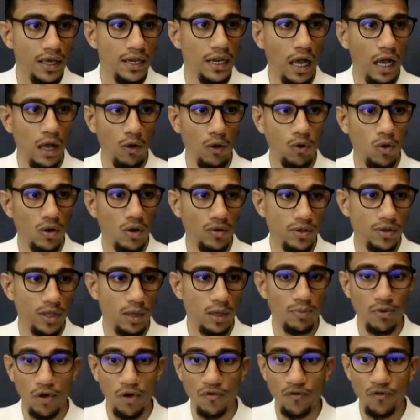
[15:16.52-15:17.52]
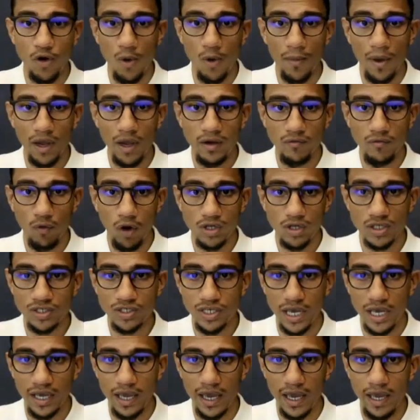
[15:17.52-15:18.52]
Now, the pro forma
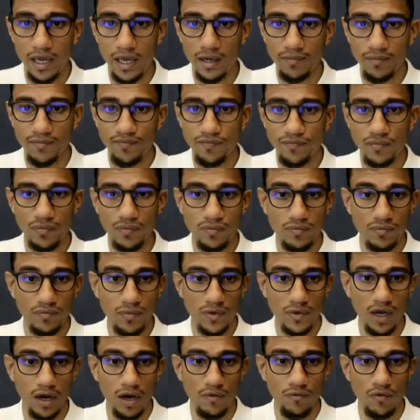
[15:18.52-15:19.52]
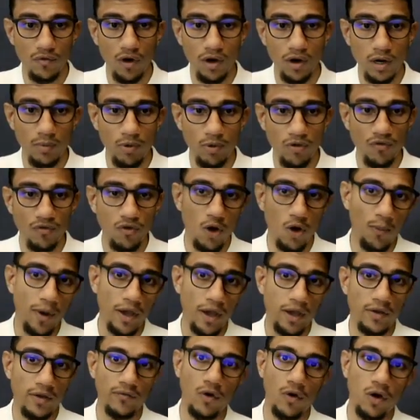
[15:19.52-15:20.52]
invoices, again, converted pro
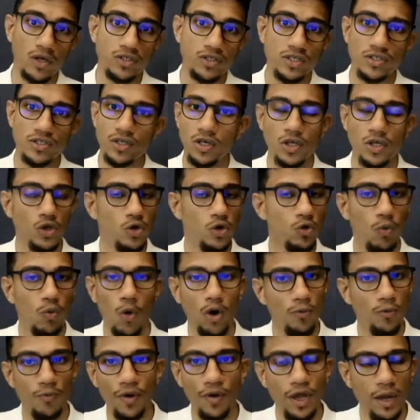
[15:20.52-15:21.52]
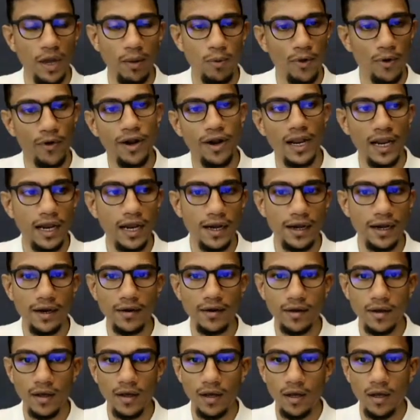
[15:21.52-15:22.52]
forma invoices, you won't be able to delete
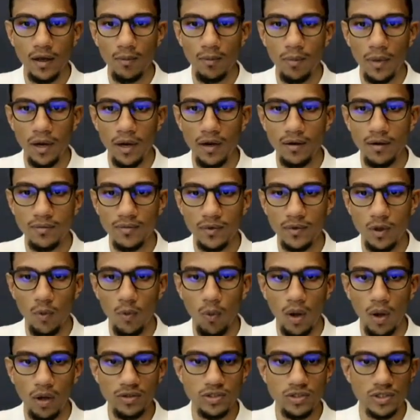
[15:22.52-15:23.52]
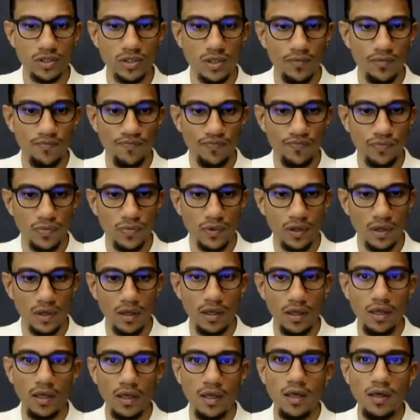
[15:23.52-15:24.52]
it, but the ones
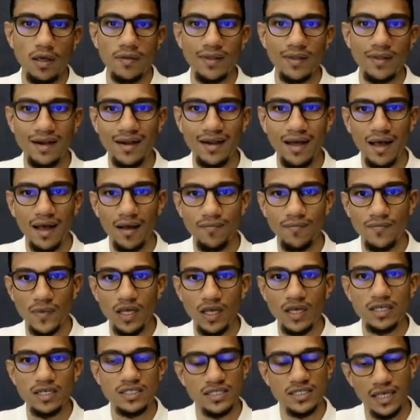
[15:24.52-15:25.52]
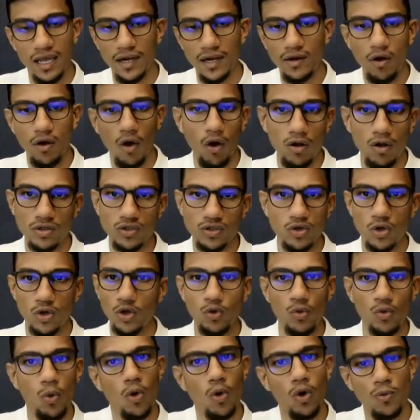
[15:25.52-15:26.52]
that are sent also,
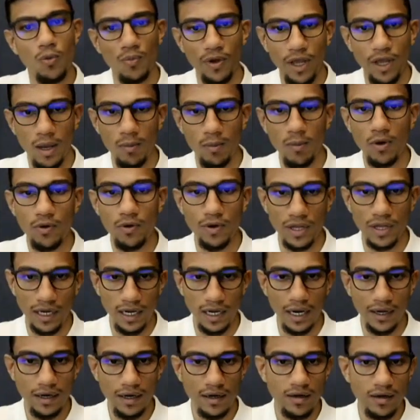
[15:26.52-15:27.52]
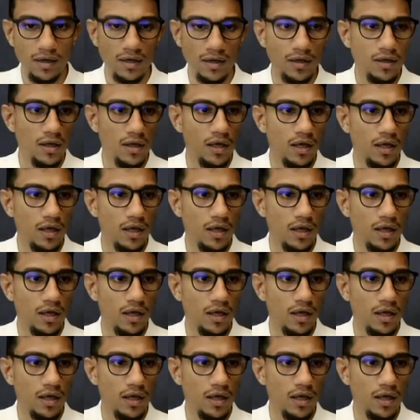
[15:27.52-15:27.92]
you won't be able to delete it.